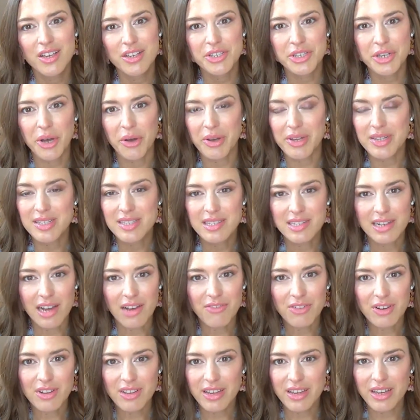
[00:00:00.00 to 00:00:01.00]
So it's
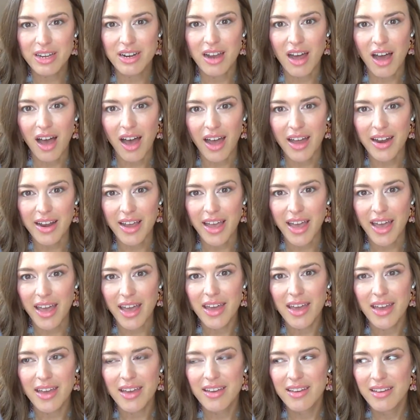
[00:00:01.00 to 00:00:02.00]
definitely not
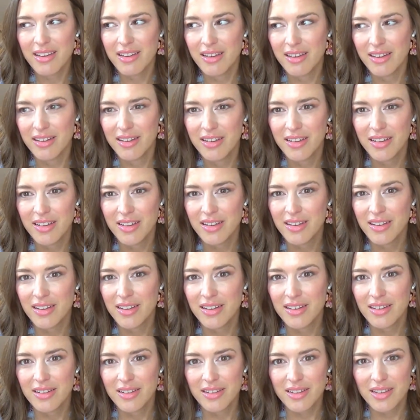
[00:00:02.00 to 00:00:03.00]
a
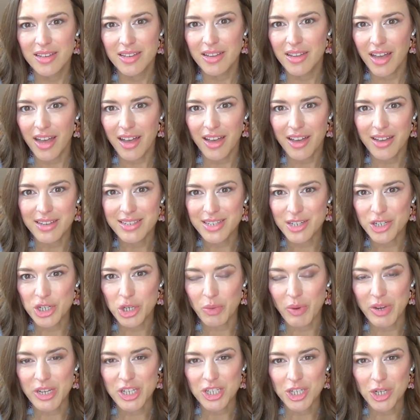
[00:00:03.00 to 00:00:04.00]

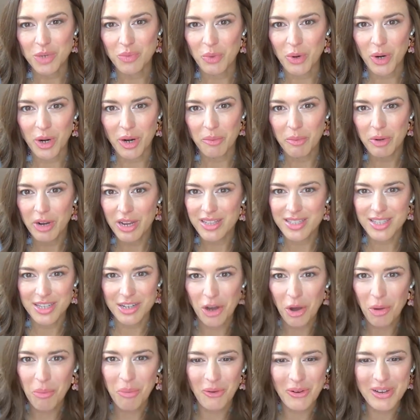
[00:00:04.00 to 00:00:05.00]
situation where it's
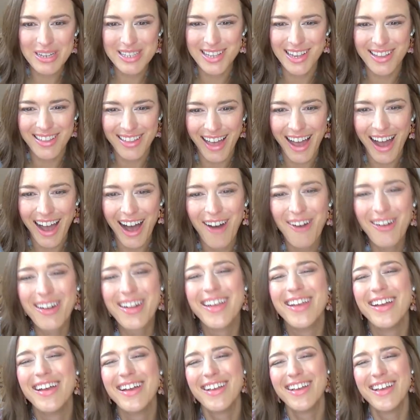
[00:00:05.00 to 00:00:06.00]
no boys
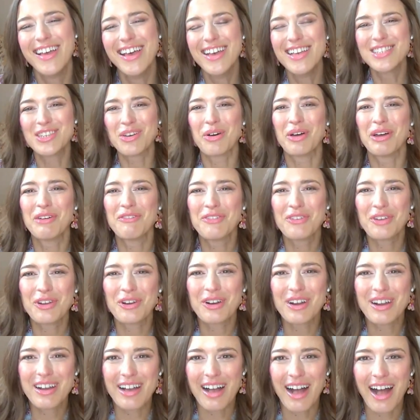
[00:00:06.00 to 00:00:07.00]
allowed. So if
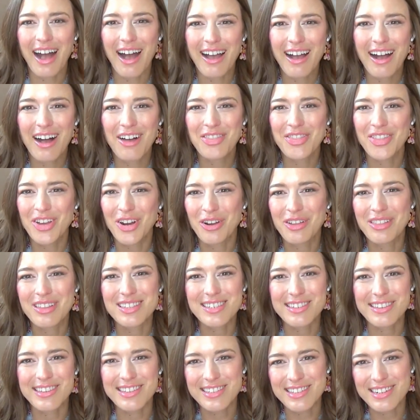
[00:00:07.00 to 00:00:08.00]
you're a guy out there
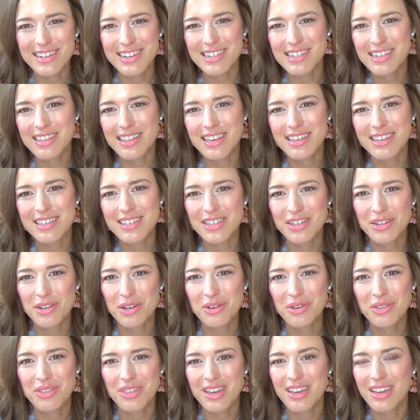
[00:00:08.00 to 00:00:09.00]
that's listening to this and
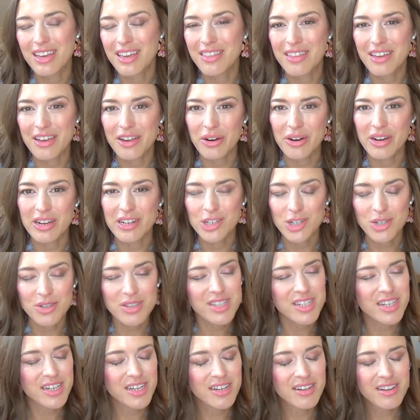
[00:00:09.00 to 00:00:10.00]
you're thinking that you're
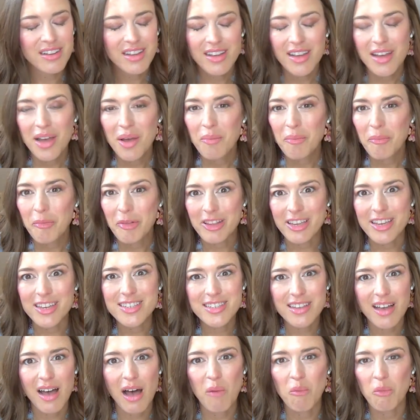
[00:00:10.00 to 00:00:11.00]
interested,
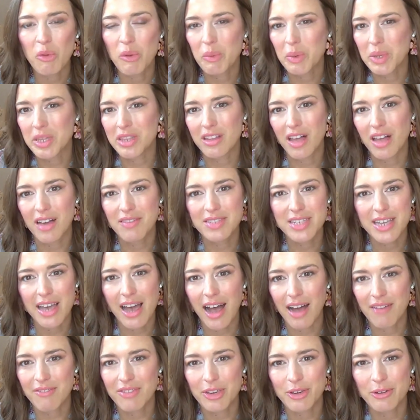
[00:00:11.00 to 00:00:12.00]
please come. We would love to
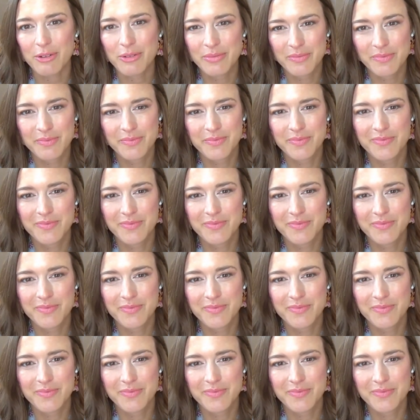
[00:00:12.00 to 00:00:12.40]
have you.